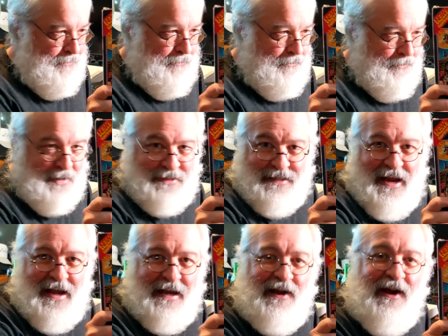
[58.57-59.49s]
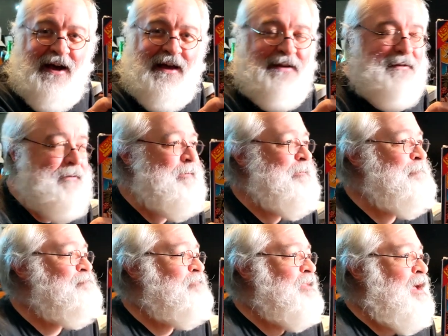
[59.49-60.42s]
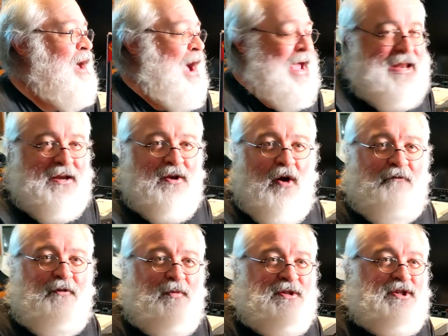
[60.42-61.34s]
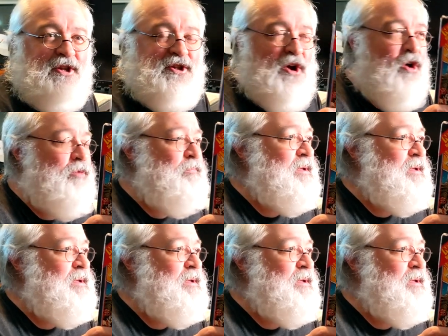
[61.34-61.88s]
Was it any good? I didn't know if it was a joke